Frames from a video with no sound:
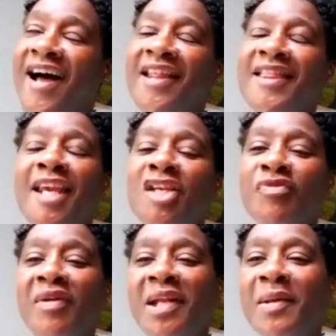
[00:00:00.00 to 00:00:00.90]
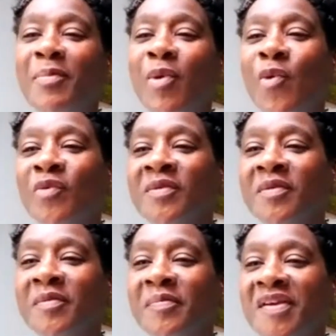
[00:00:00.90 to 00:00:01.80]
I think it's really
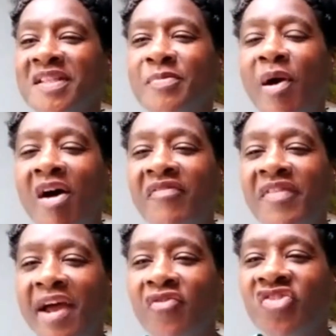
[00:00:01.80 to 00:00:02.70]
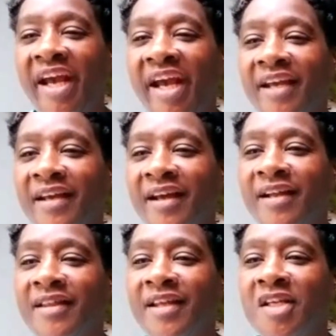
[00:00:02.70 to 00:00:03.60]
important, because it's part of a health check, and
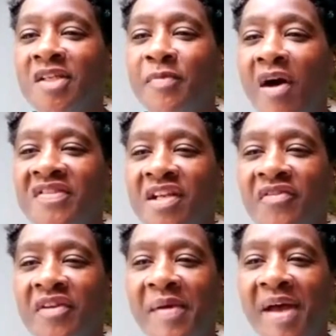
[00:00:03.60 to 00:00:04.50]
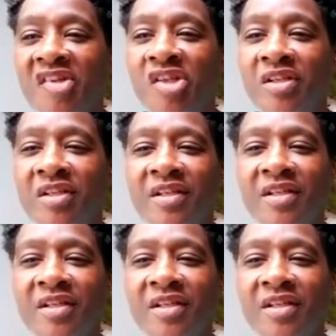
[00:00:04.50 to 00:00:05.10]
I think it's part of self-compassion.